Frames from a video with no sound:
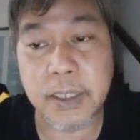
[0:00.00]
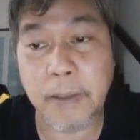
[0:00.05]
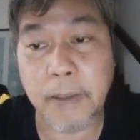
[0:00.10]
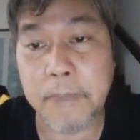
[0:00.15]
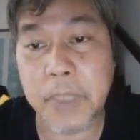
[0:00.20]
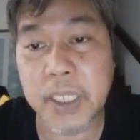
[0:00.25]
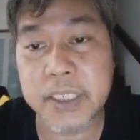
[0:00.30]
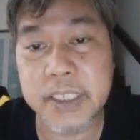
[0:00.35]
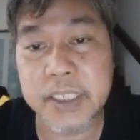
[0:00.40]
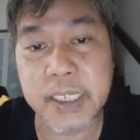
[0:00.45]

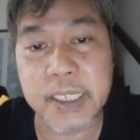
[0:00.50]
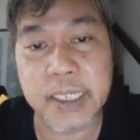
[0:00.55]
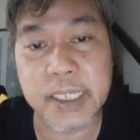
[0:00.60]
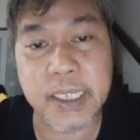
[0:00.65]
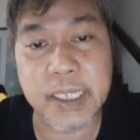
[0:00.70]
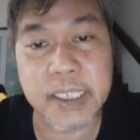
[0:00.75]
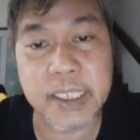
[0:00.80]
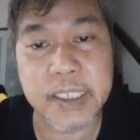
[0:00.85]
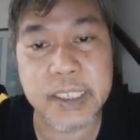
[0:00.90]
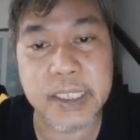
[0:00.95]

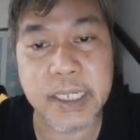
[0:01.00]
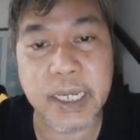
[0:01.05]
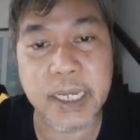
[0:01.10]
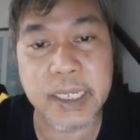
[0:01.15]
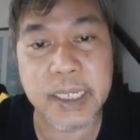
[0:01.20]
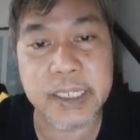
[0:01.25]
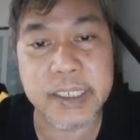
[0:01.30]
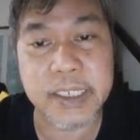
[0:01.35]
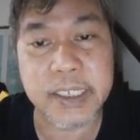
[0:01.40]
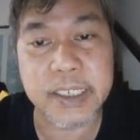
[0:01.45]
Basically, the
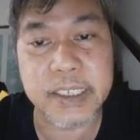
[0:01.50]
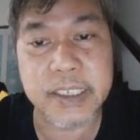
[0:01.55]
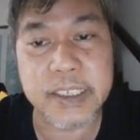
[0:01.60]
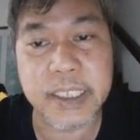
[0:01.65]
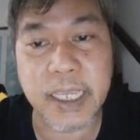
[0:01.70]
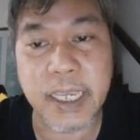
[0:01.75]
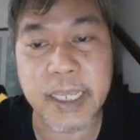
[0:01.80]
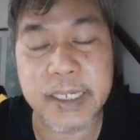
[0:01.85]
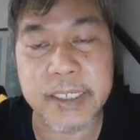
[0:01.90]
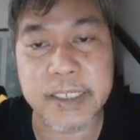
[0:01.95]
idea
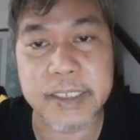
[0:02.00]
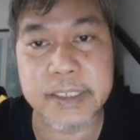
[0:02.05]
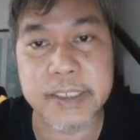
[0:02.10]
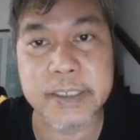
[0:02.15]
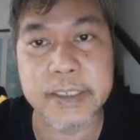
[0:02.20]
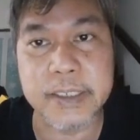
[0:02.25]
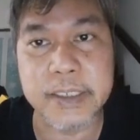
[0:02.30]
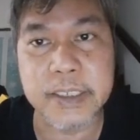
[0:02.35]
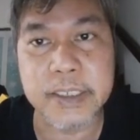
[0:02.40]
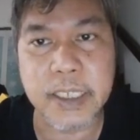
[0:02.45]
that
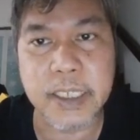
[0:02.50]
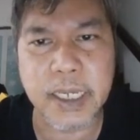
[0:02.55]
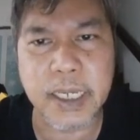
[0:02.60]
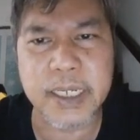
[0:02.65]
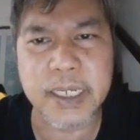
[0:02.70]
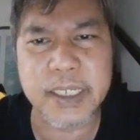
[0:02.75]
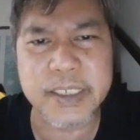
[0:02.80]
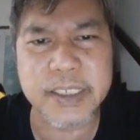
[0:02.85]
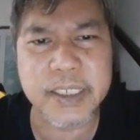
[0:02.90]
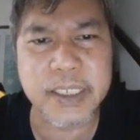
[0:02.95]

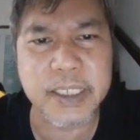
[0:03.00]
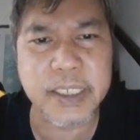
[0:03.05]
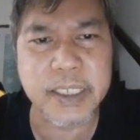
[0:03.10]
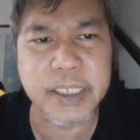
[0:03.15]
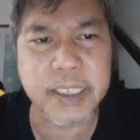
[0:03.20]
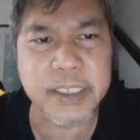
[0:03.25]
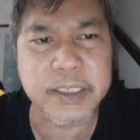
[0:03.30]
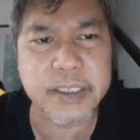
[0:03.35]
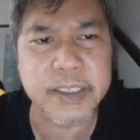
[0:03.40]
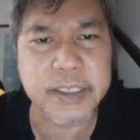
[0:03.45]
RAG
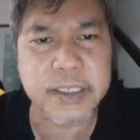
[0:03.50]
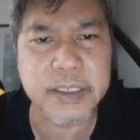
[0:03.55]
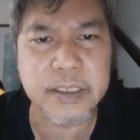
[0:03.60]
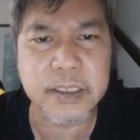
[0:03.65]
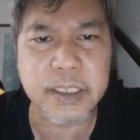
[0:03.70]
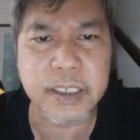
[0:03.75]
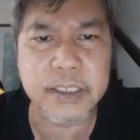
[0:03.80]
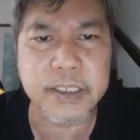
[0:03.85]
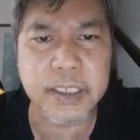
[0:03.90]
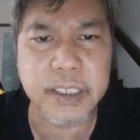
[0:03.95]
is
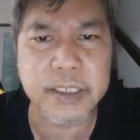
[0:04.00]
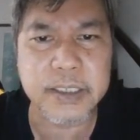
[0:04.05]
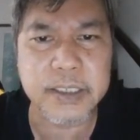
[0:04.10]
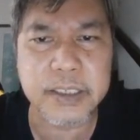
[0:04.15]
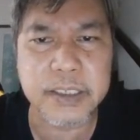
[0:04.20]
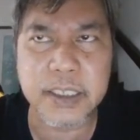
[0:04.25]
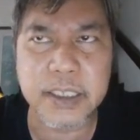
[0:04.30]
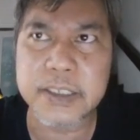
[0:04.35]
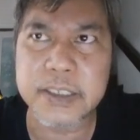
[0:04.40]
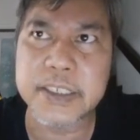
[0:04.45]

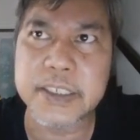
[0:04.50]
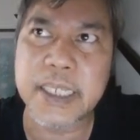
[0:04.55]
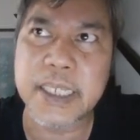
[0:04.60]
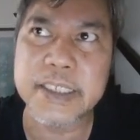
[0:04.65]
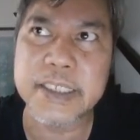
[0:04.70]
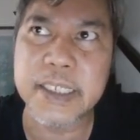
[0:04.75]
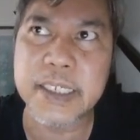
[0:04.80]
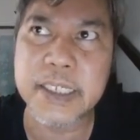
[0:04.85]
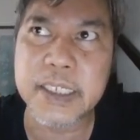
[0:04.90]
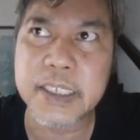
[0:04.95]

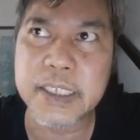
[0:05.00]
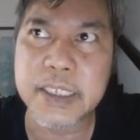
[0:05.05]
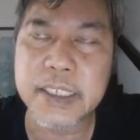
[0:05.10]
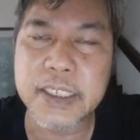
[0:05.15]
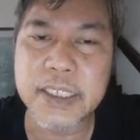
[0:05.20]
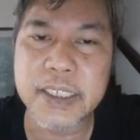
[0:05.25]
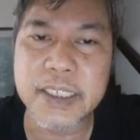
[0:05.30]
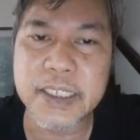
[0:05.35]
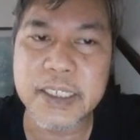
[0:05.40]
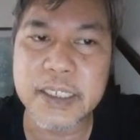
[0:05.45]
changing
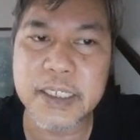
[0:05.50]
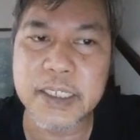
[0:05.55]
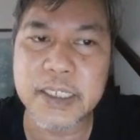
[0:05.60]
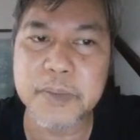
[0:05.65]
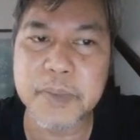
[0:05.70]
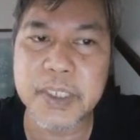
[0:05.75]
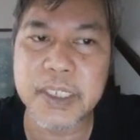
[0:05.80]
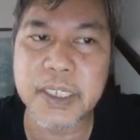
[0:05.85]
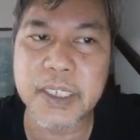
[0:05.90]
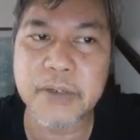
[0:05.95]
a little
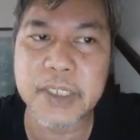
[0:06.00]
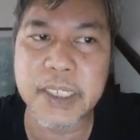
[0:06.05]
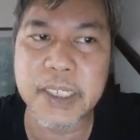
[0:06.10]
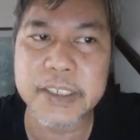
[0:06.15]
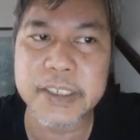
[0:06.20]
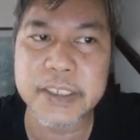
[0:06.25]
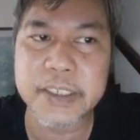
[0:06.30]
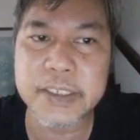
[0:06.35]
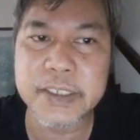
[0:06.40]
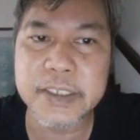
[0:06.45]
bit
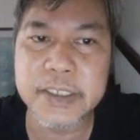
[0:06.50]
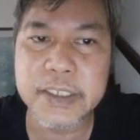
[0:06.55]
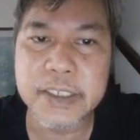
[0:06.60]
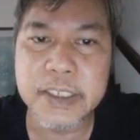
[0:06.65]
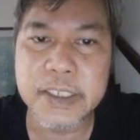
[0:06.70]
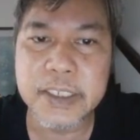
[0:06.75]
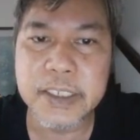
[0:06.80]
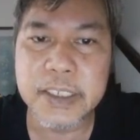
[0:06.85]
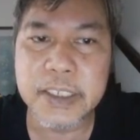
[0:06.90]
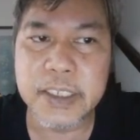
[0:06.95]
nowadays.
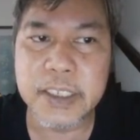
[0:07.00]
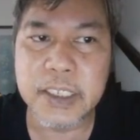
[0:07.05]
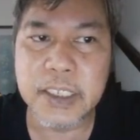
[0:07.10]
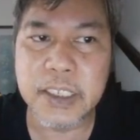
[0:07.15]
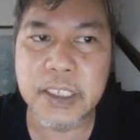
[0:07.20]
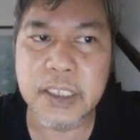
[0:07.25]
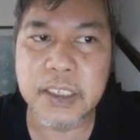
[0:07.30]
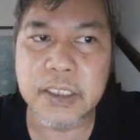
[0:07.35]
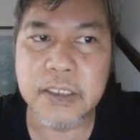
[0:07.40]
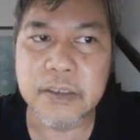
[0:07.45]

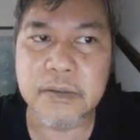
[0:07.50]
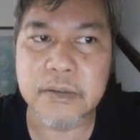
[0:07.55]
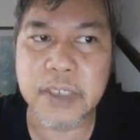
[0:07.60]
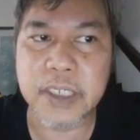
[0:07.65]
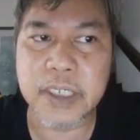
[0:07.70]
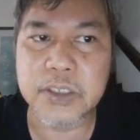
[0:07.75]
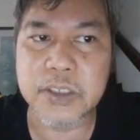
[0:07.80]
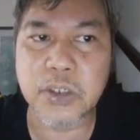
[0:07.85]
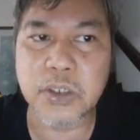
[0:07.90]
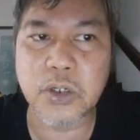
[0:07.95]

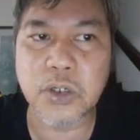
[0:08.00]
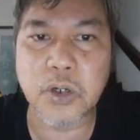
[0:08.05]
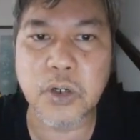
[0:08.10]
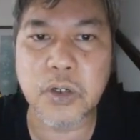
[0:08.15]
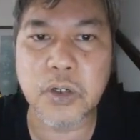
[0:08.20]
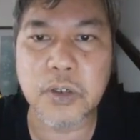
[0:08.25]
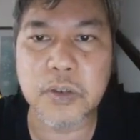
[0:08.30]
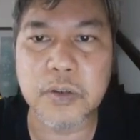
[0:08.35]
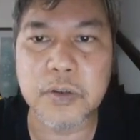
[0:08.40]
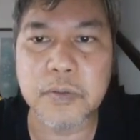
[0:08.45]
Right. So
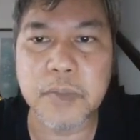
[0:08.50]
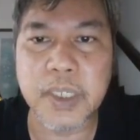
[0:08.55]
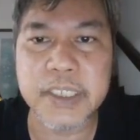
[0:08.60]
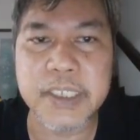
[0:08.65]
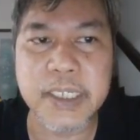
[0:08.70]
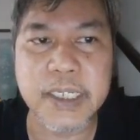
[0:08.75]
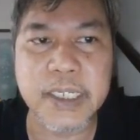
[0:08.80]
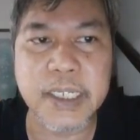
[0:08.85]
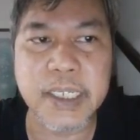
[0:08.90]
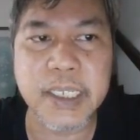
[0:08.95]

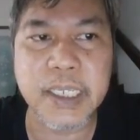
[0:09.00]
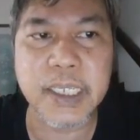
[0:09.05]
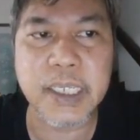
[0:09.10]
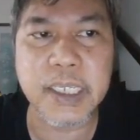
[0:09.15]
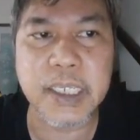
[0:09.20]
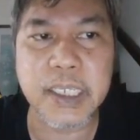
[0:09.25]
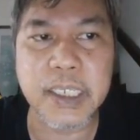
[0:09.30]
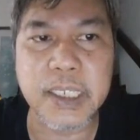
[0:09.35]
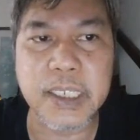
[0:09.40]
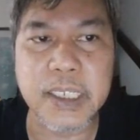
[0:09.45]
basically,
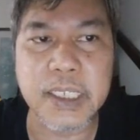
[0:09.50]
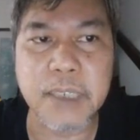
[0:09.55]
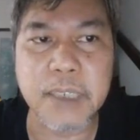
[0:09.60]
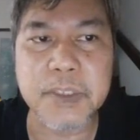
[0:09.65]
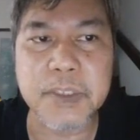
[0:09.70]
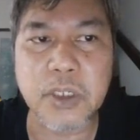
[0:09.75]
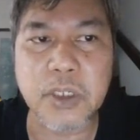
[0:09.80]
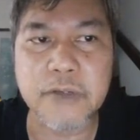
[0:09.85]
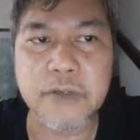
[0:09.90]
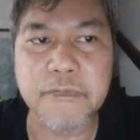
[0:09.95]
let me
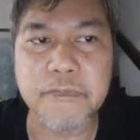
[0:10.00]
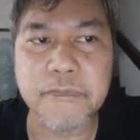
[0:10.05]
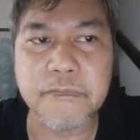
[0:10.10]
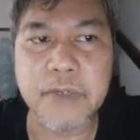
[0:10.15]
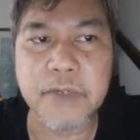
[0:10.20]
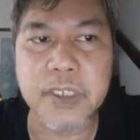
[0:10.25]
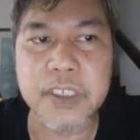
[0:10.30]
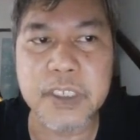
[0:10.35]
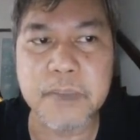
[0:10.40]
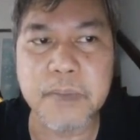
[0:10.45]
talk
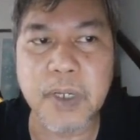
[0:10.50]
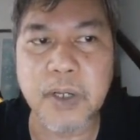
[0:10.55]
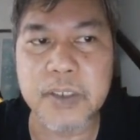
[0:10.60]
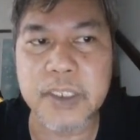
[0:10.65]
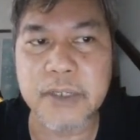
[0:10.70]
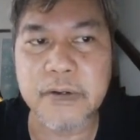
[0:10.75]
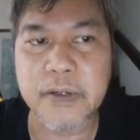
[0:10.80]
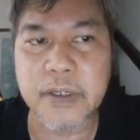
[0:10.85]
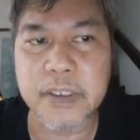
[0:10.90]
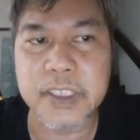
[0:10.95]
first about
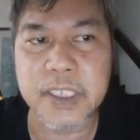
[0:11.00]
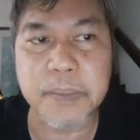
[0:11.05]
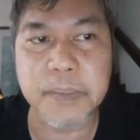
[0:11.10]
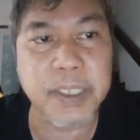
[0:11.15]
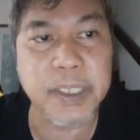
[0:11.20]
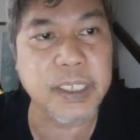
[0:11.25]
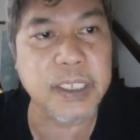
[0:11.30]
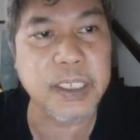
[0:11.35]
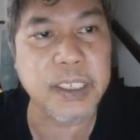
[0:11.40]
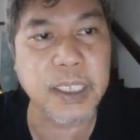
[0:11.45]
the
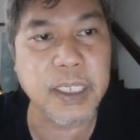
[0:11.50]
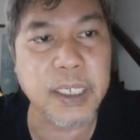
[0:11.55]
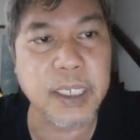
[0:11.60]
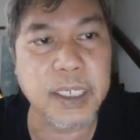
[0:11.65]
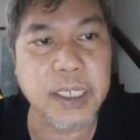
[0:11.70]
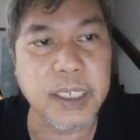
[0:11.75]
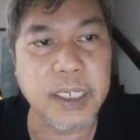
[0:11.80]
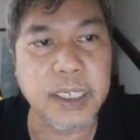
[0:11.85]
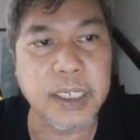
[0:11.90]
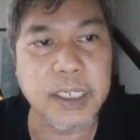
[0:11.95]
typical
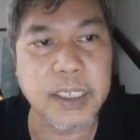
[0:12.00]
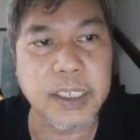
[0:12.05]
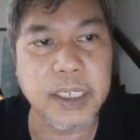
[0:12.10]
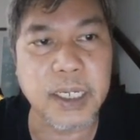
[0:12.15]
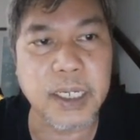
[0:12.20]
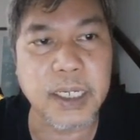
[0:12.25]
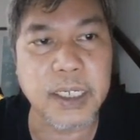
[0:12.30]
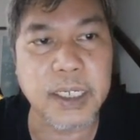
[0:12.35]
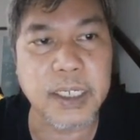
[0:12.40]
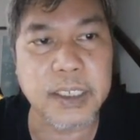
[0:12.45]

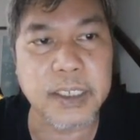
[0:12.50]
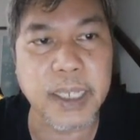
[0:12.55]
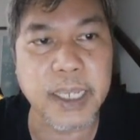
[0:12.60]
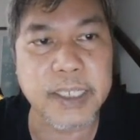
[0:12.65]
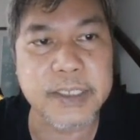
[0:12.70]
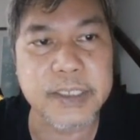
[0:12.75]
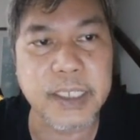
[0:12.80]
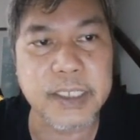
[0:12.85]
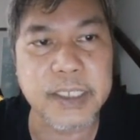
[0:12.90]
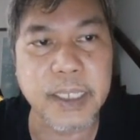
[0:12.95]

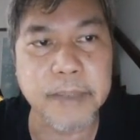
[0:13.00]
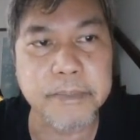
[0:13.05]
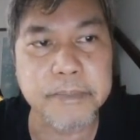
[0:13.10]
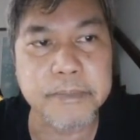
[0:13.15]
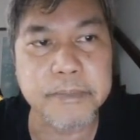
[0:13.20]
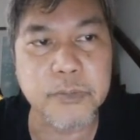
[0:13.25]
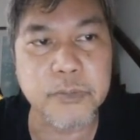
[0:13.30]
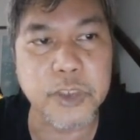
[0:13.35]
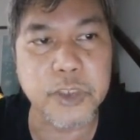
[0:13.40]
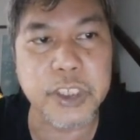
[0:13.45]
RAG setup,
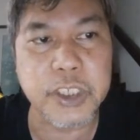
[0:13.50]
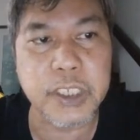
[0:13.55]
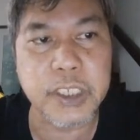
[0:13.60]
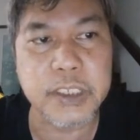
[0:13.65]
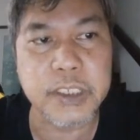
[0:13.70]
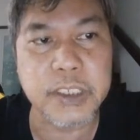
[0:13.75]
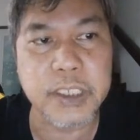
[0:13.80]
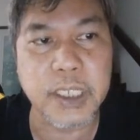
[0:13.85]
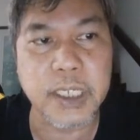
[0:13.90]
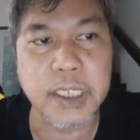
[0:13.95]
which
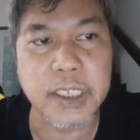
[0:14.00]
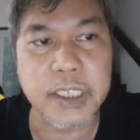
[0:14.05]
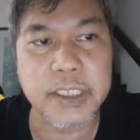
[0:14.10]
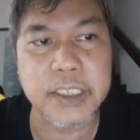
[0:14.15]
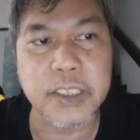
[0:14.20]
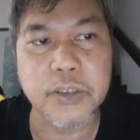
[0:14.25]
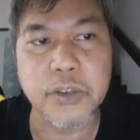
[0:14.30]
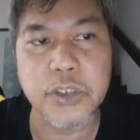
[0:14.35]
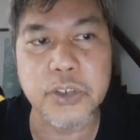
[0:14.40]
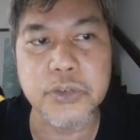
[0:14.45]
is
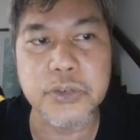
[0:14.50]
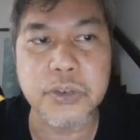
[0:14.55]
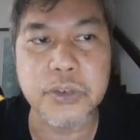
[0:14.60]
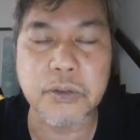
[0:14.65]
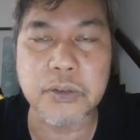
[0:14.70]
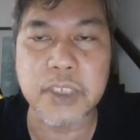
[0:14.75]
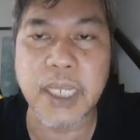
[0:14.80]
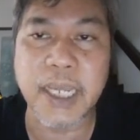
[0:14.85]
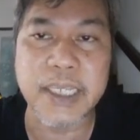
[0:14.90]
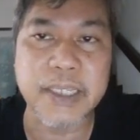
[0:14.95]
either you use
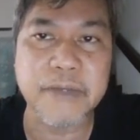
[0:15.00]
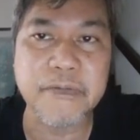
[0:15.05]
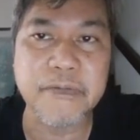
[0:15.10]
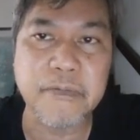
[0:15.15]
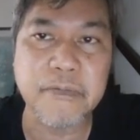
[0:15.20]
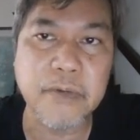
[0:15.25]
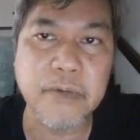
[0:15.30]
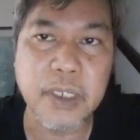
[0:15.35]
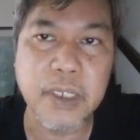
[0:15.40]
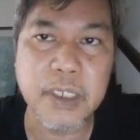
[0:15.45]
naive
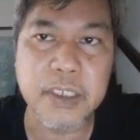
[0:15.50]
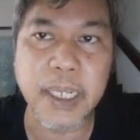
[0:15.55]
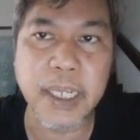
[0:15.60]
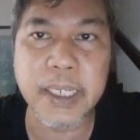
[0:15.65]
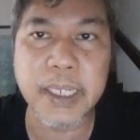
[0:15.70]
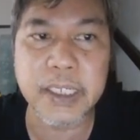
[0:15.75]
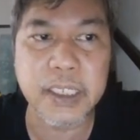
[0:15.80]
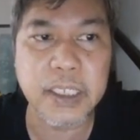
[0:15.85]
RAG